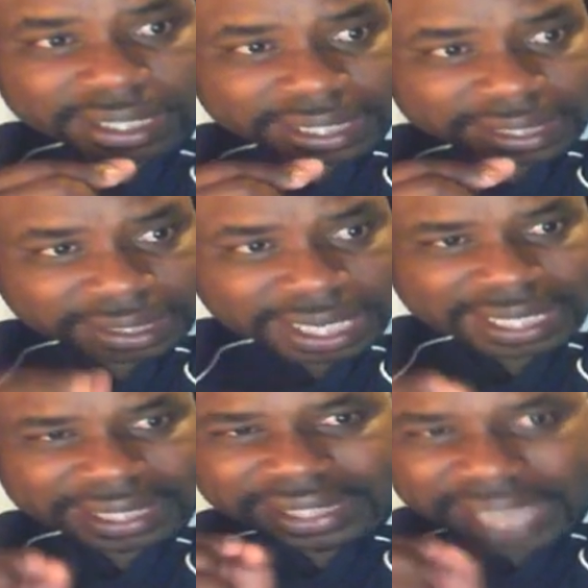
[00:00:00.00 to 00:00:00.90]
did
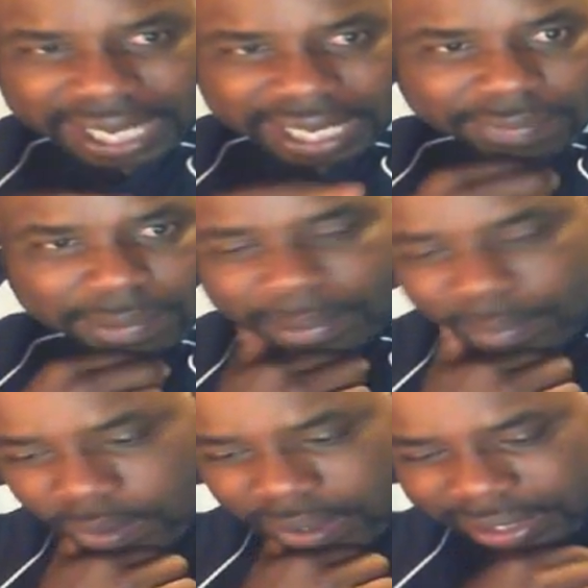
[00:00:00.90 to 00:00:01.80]
Satan take it from the
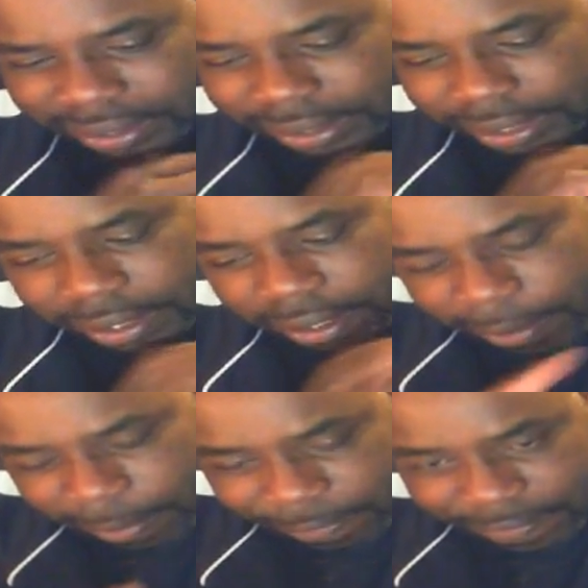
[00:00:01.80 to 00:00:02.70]
ones
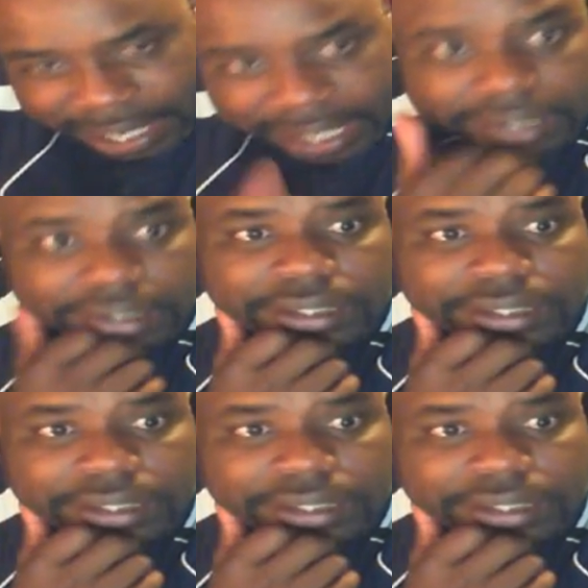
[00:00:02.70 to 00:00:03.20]
who failed?